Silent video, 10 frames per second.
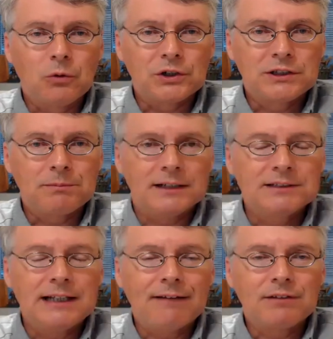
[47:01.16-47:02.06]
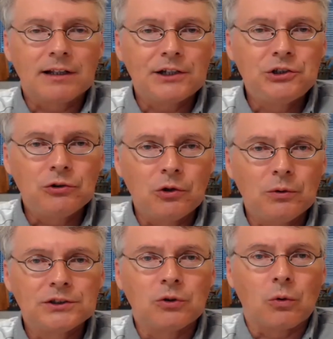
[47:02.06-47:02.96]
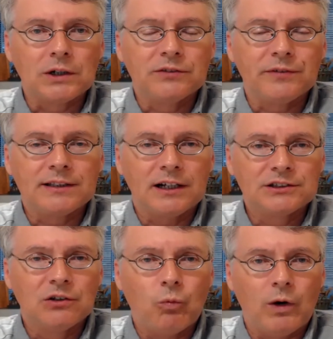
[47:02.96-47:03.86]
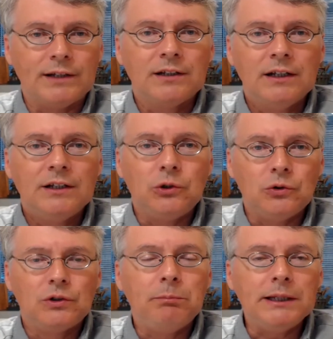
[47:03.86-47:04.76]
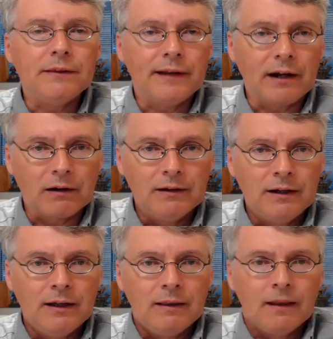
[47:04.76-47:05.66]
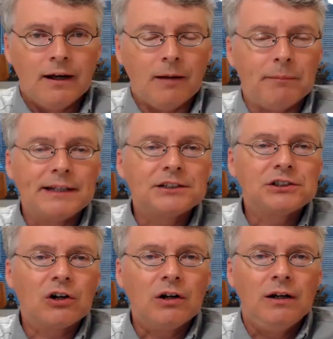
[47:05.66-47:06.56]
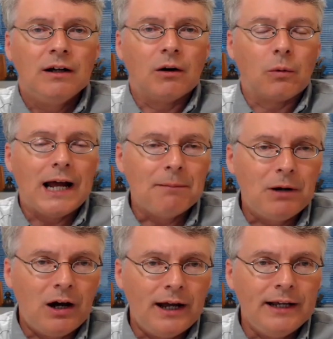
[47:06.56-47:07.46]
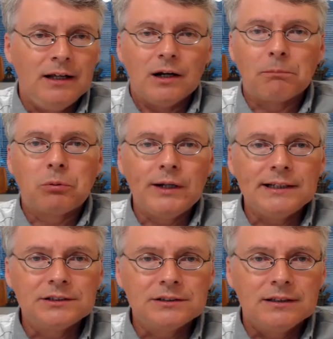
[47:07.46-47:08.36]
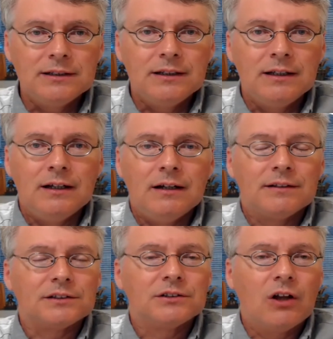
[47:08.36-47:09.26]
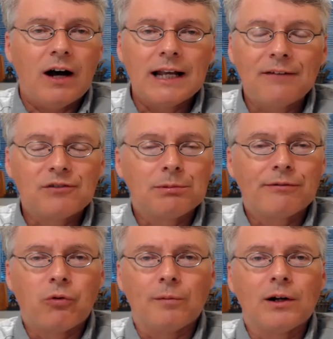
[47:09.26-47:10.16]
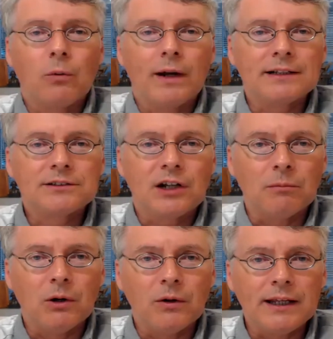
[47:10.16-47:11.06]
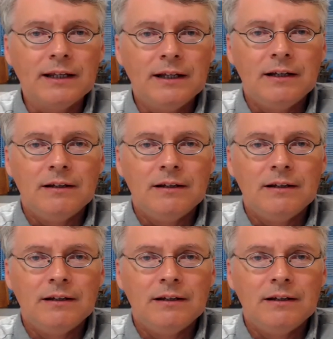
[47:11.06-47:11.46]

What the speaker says: worship doesn't have to let you through its doors if it doesn't want you to be there. A minister, a rabbi, a priest does not have to perform your wedding ceremony.